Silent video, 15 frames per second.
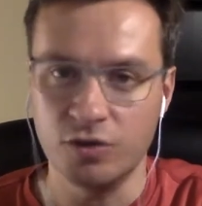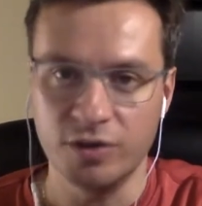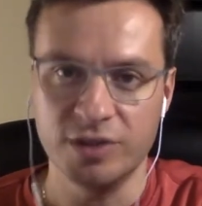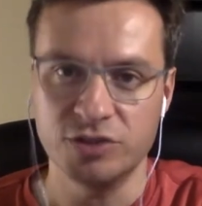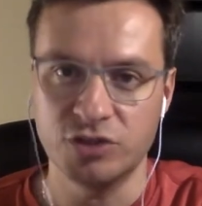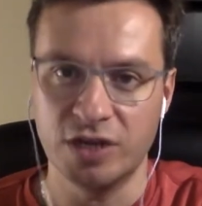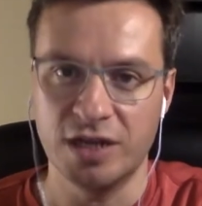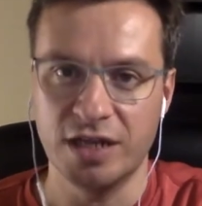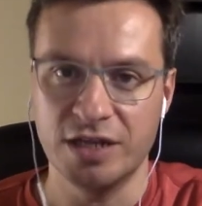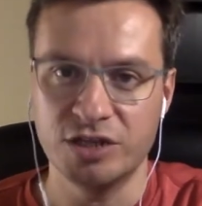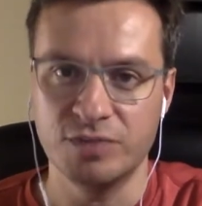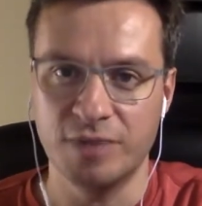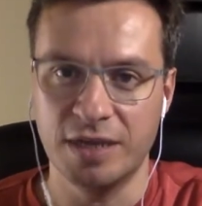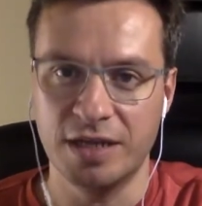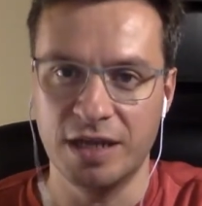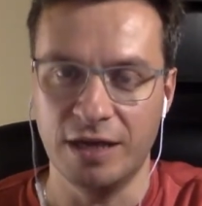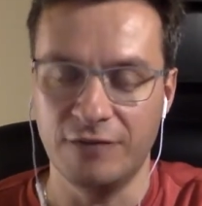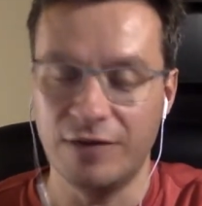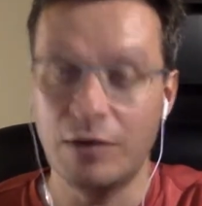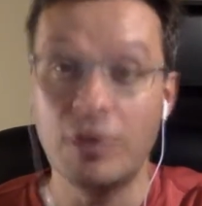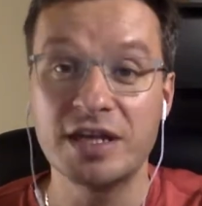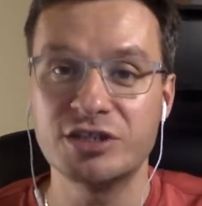doing the translation myself.
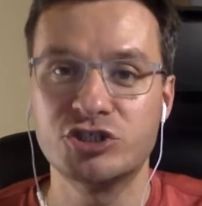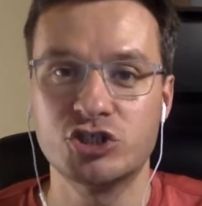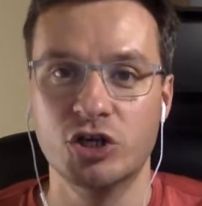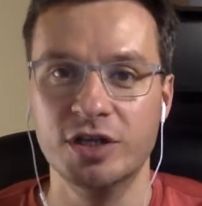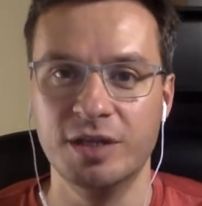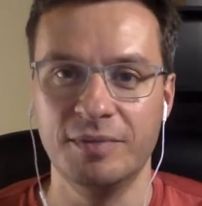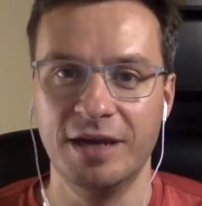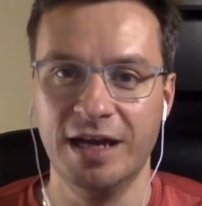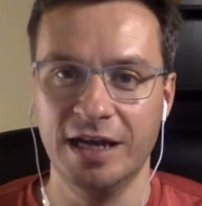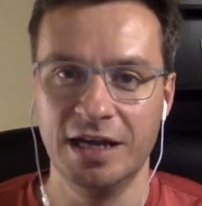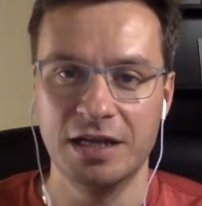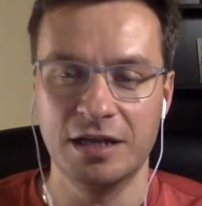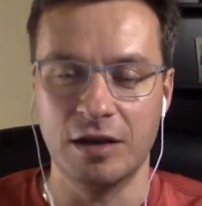I wasn't sure at the beginning,